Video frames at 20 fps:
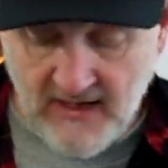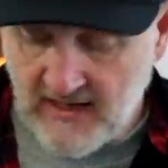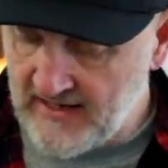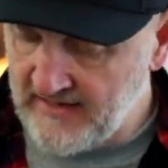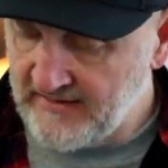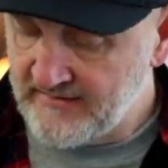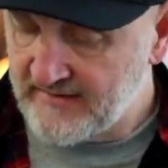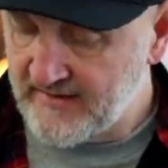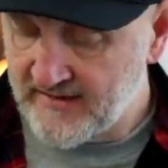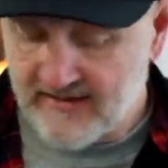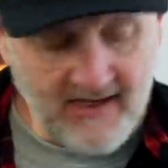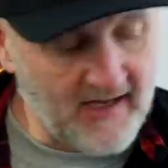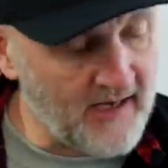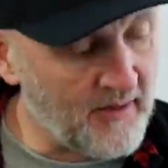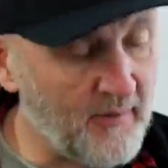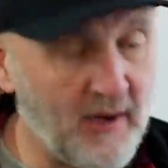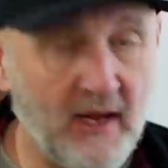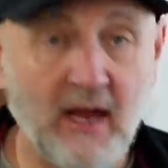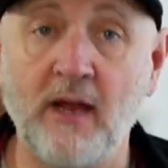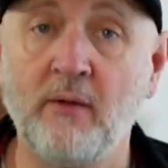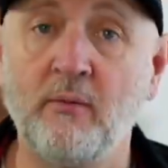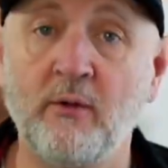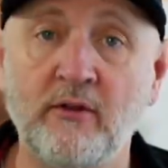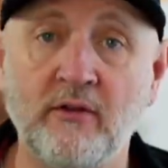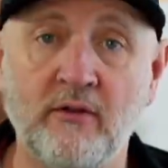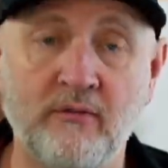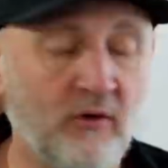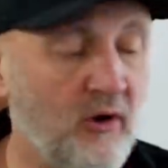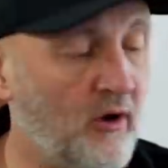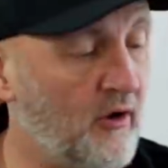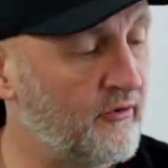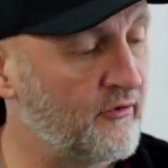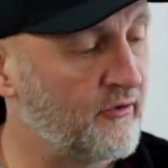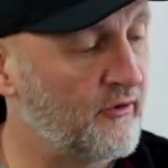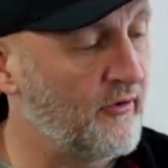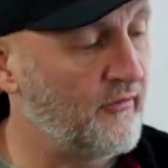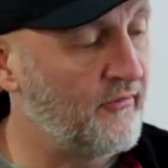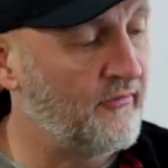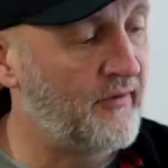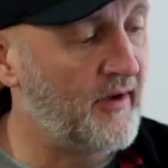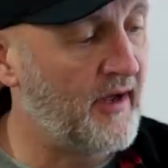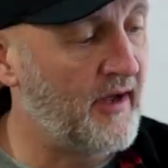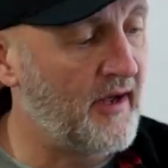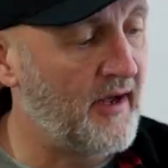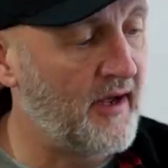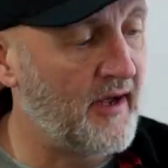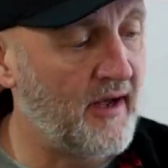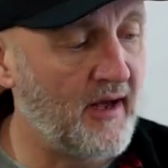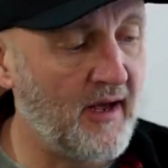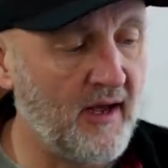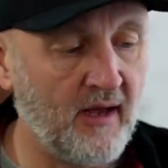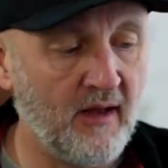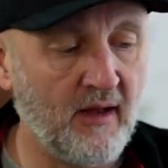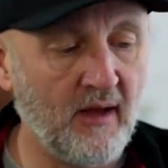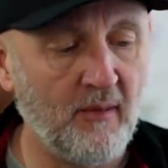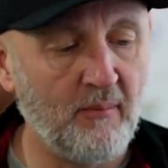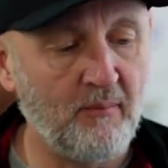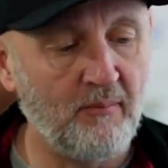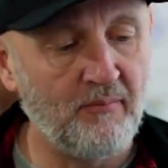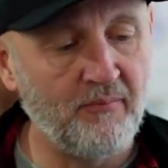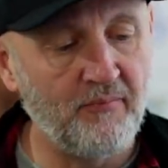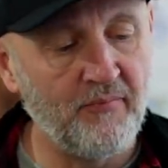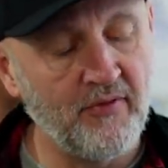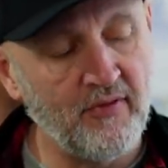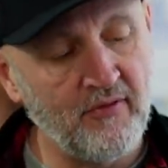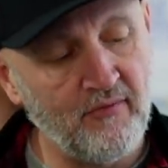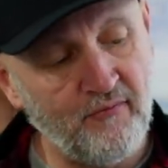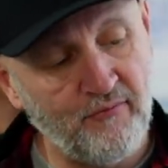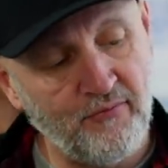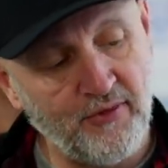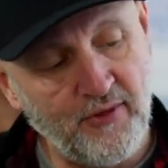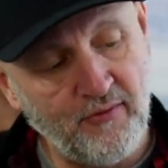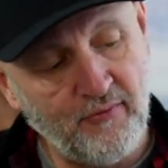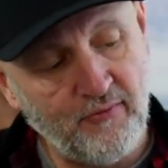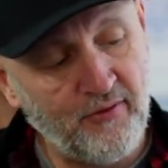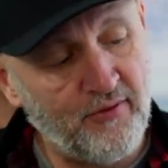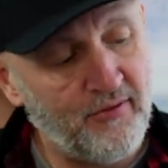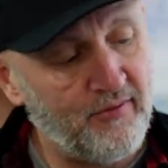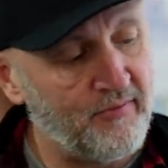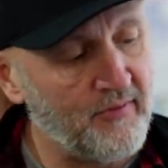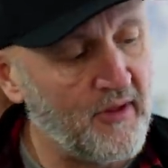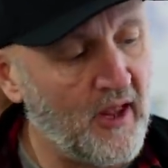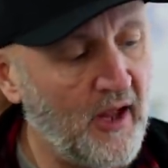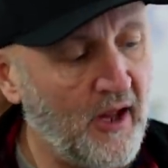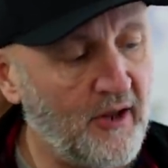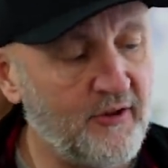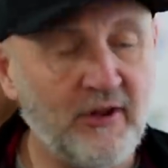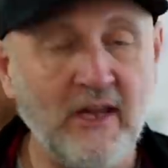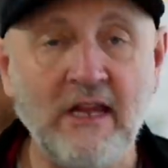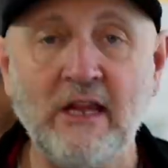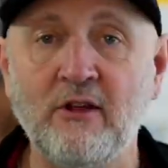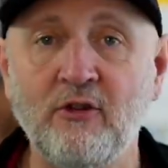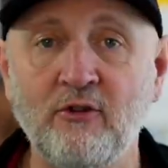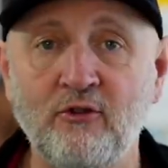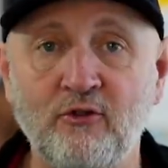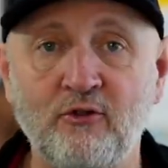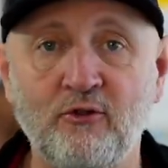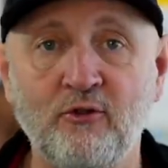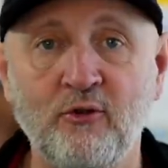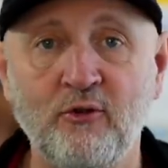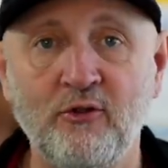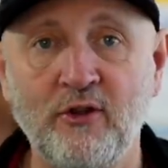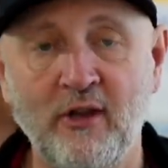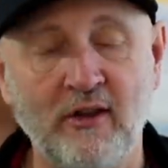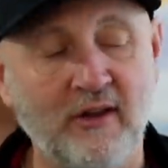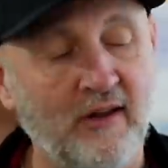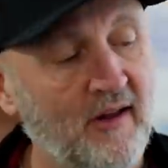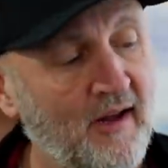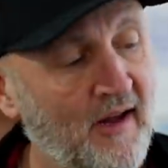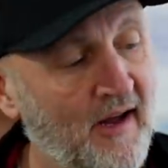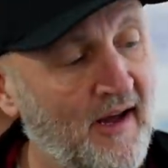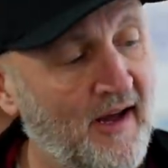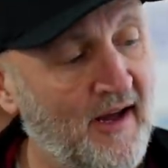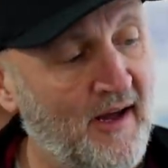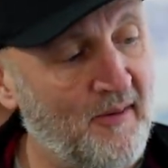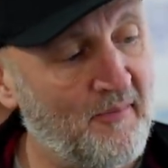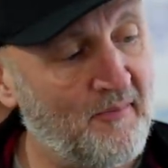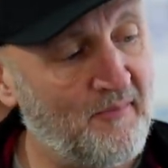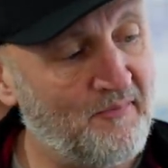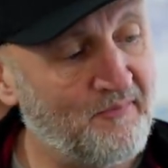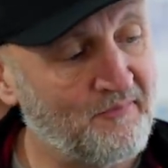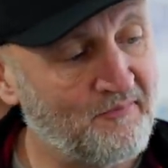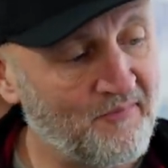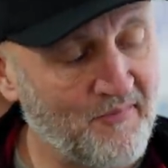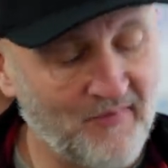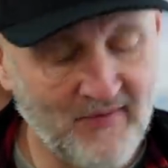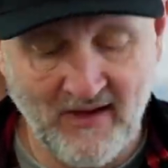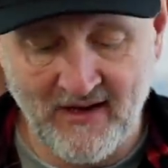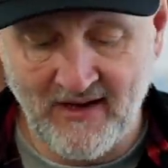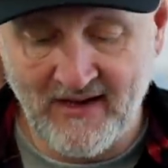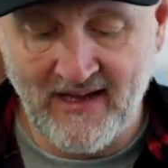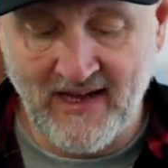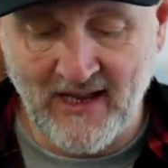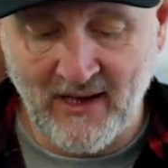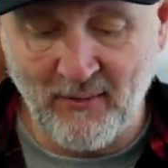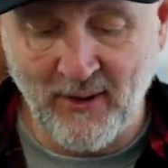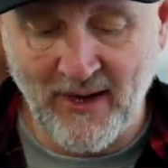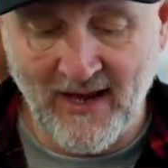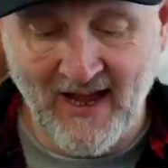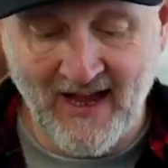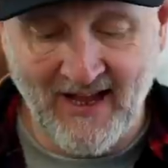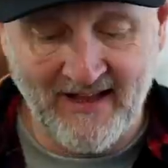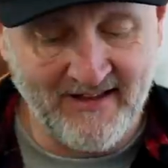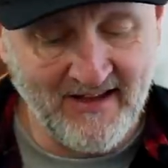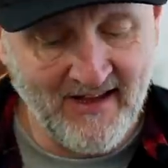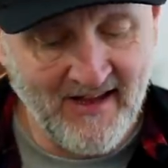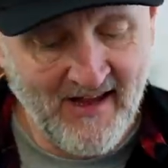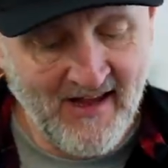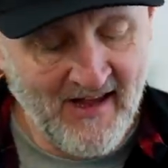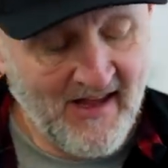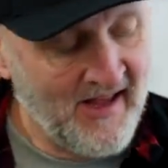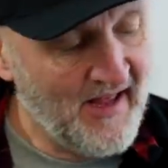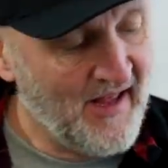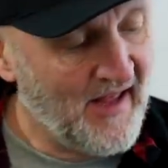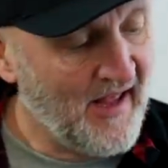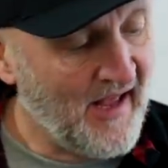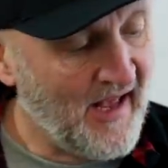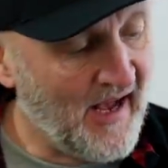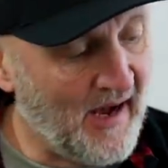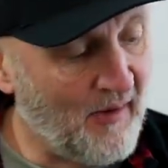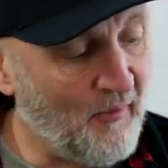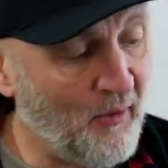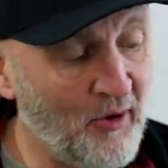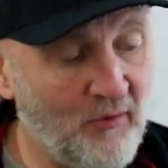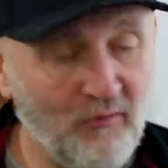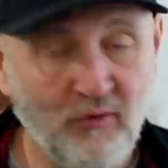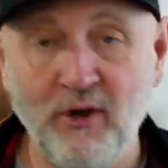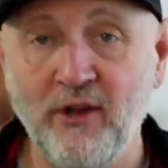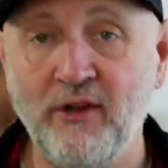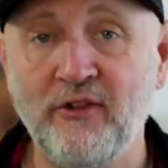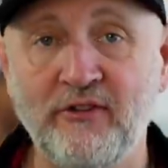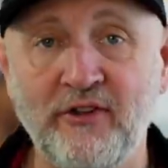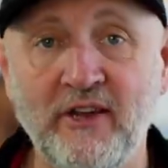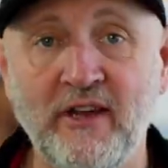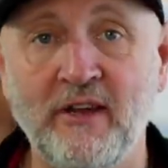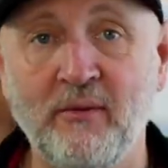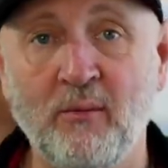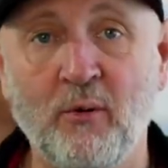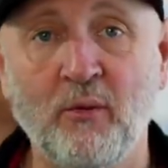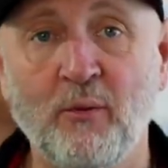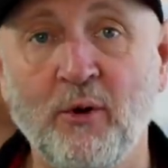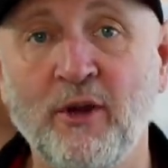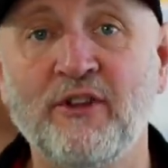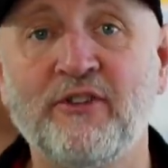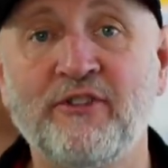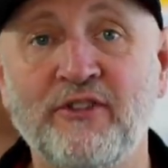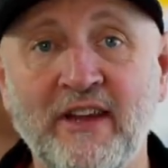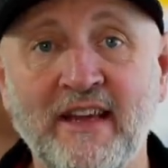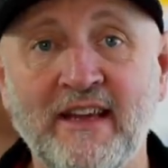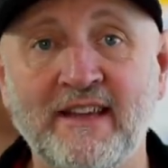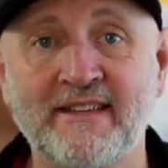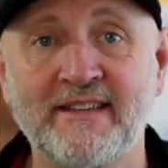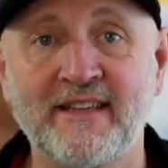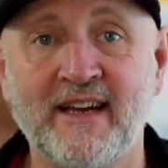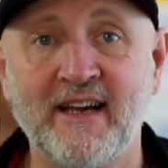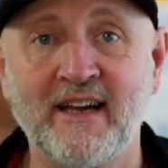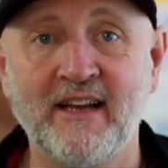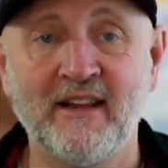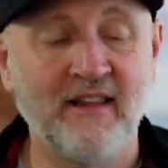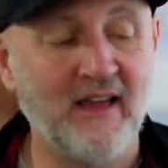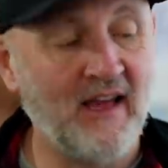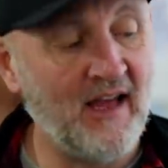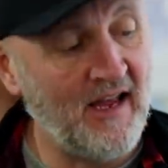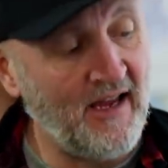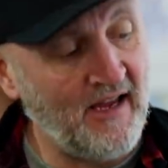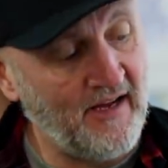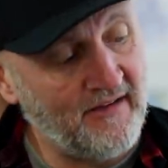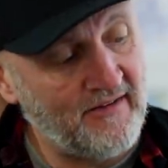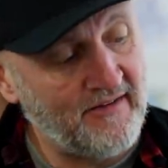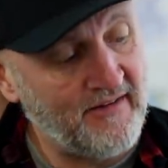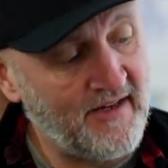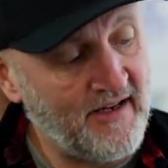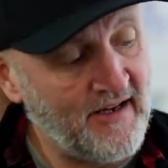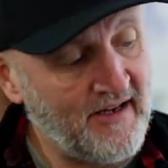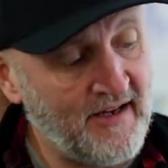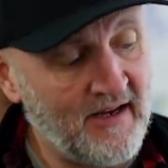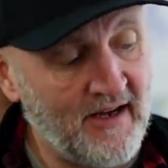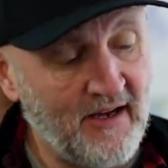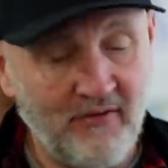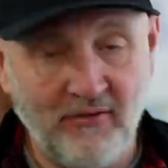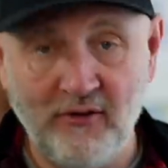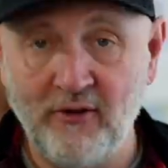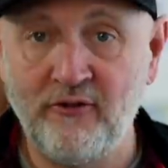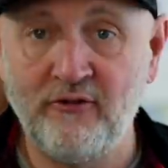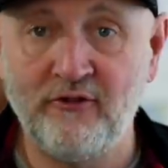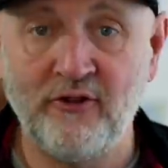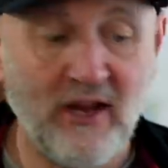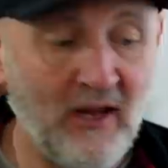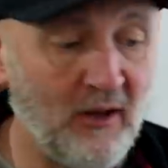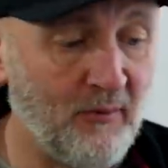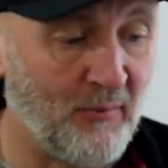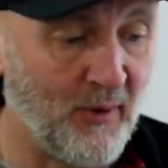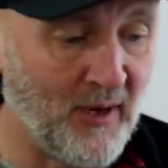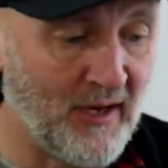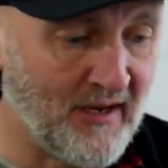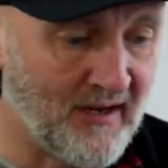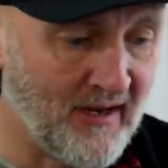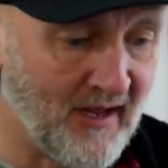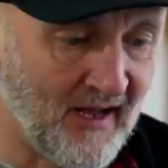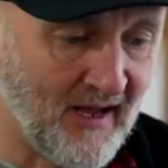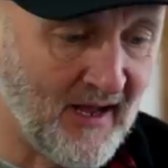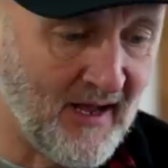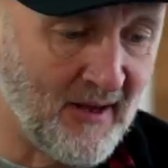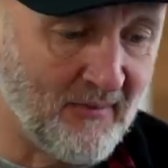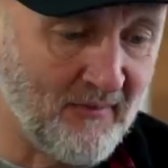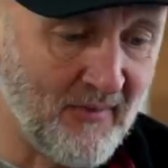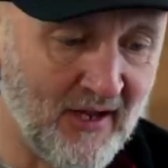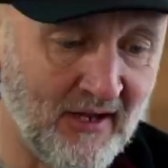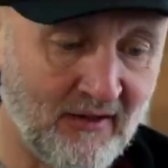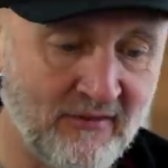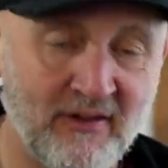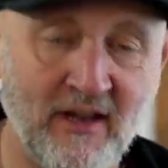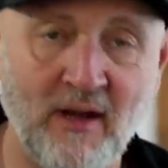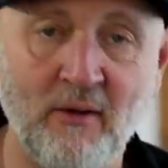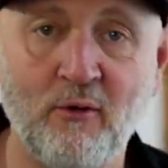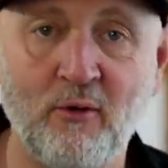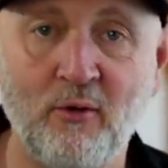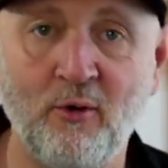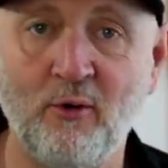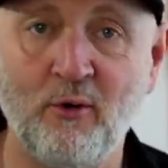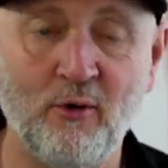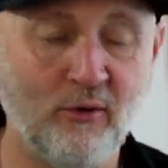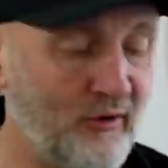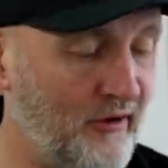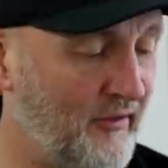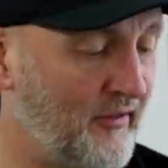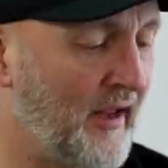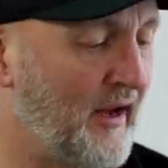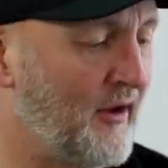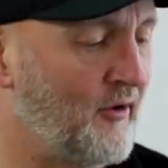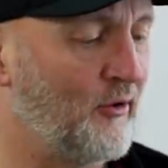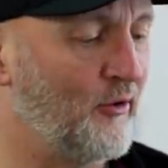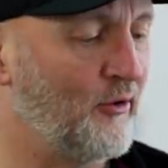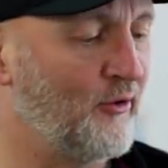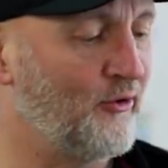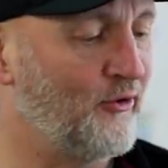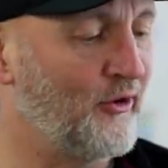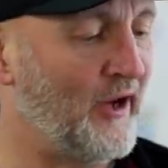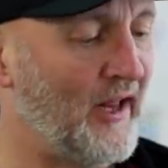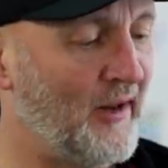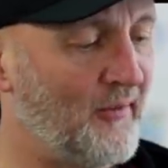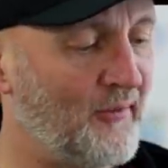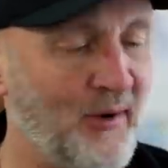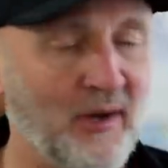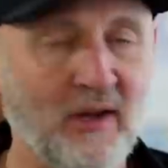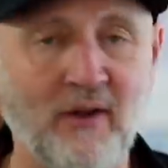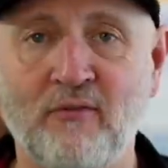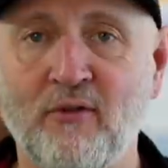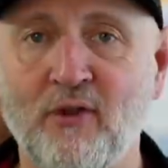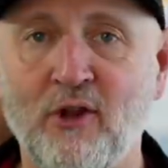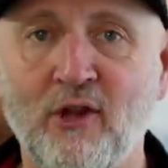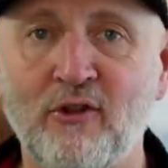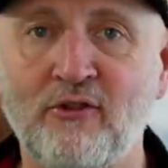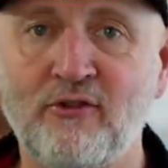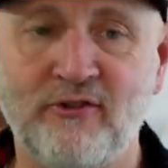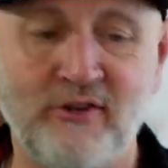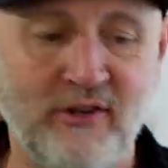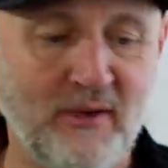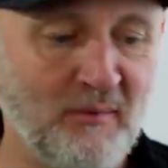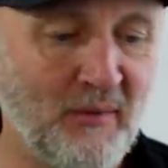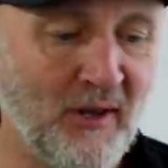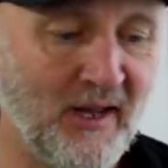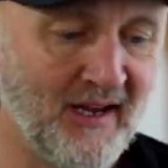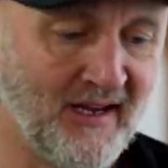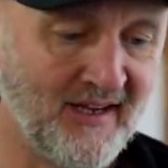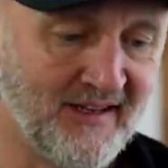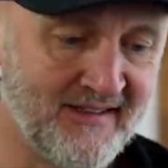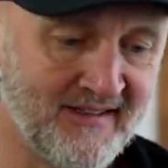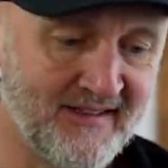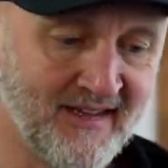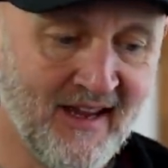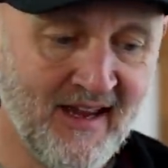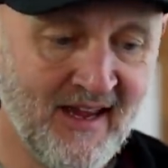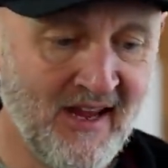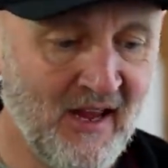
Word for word: into the Callaway head, which I've got a sort of uh, a, a, deconstructed um, Callaway head. And what it really see, what, what you see inside of there is the uh, the jailbreak. Um, it's now called they're called jailbreak velocity blades.